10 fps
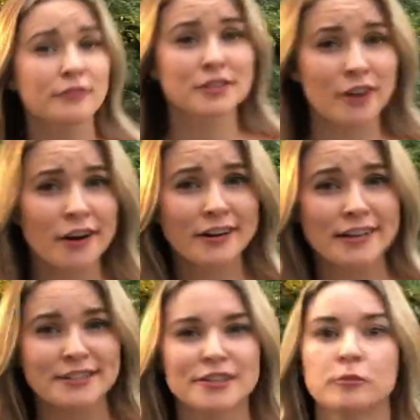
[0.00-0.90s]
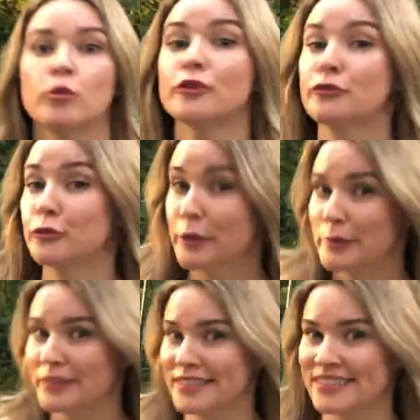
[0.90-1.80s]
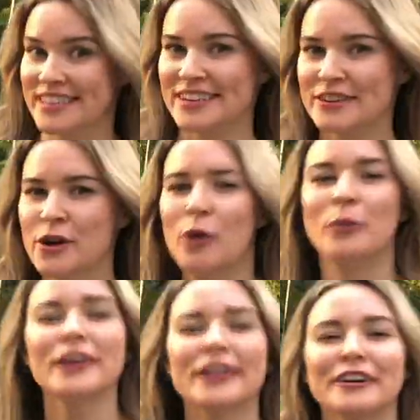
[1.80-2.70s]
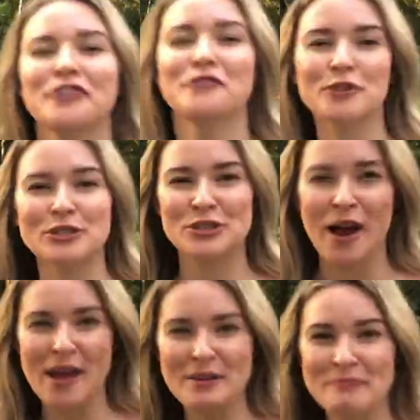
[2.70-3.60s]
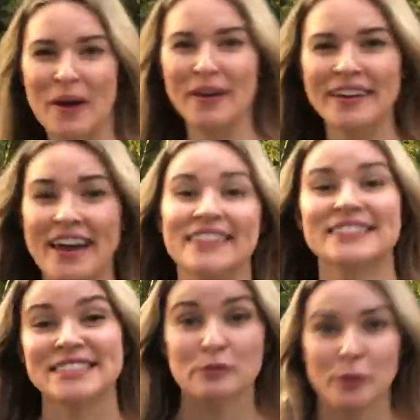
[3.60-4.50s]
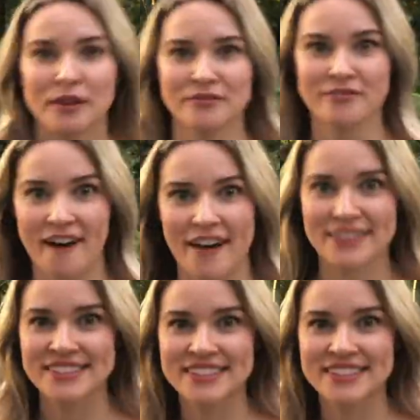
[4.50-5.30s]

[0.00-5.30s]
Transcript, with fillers: cover of darkness, they're more frequently seen. We're here in Fort Tryon Park, and let's see what we can